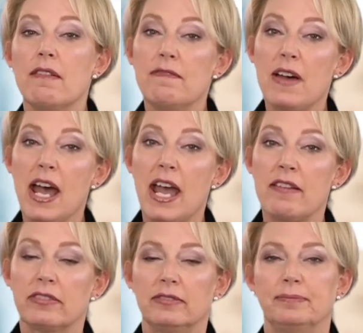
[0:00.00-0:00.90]

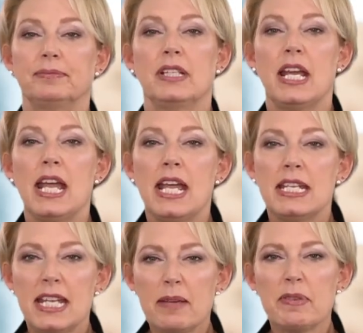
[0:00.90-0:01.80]
5.
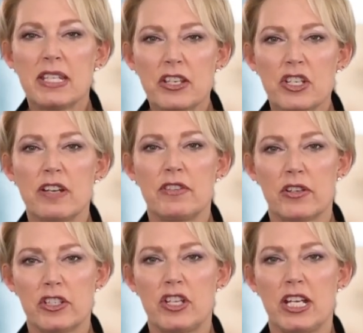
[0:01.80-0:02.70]
Take possession of your
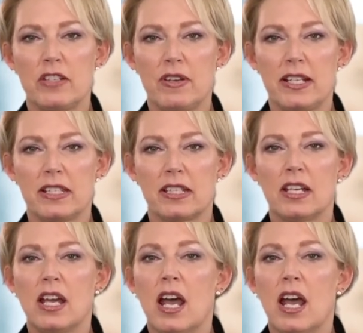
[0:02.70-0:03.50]
exchange funds.